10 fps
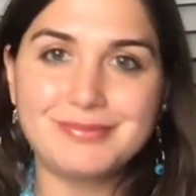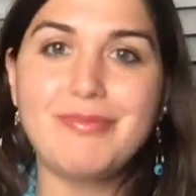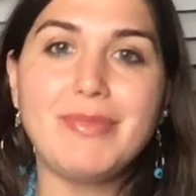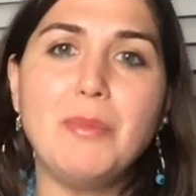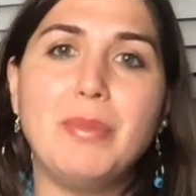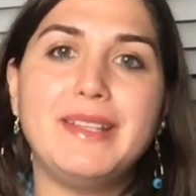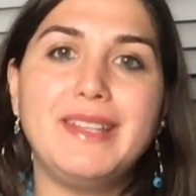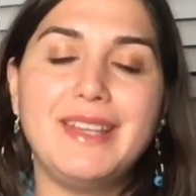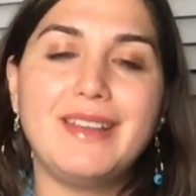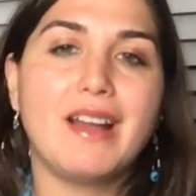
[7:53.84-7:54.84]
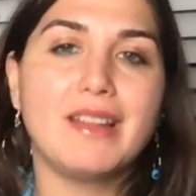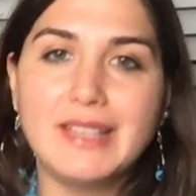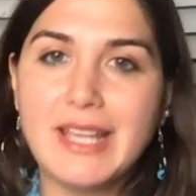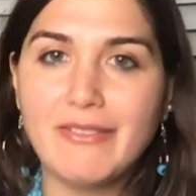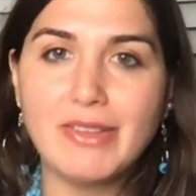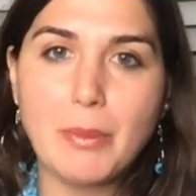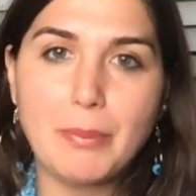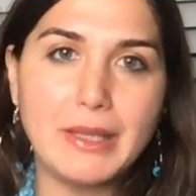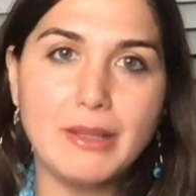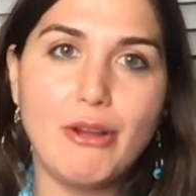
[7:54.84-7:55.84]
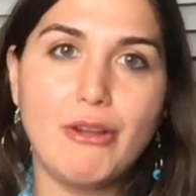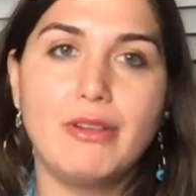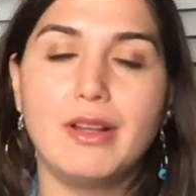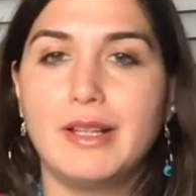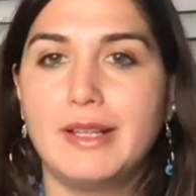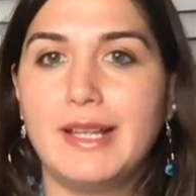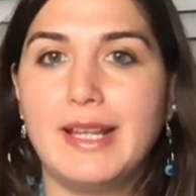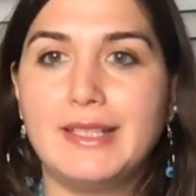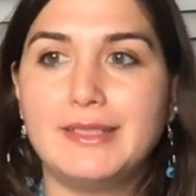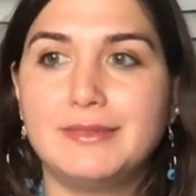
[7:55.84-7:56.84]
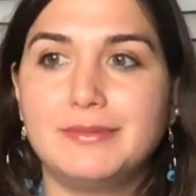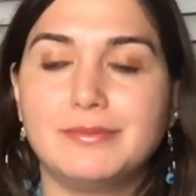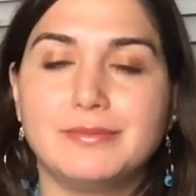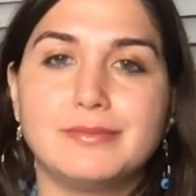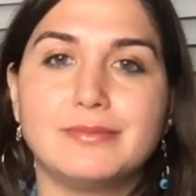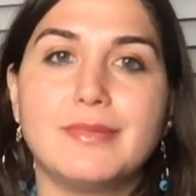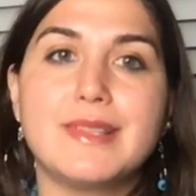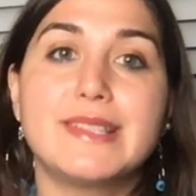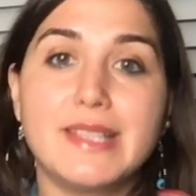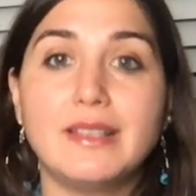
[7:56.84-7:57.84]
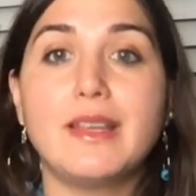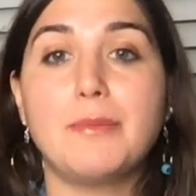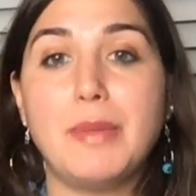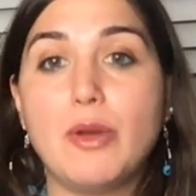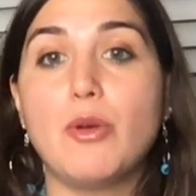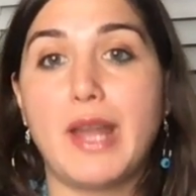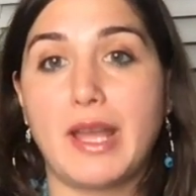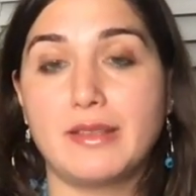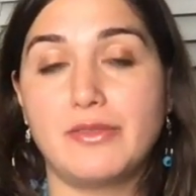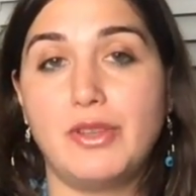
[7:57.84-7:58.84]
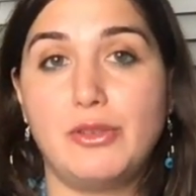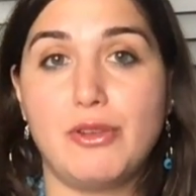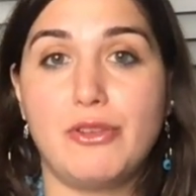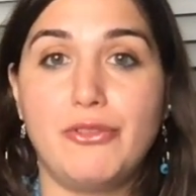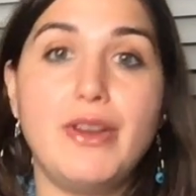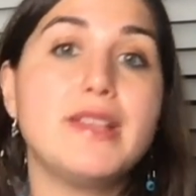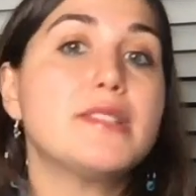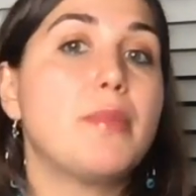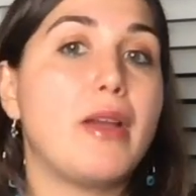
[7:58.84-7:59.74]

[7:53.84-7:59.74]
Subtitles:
body, cuddling with a pillow, and still be connected with your friends by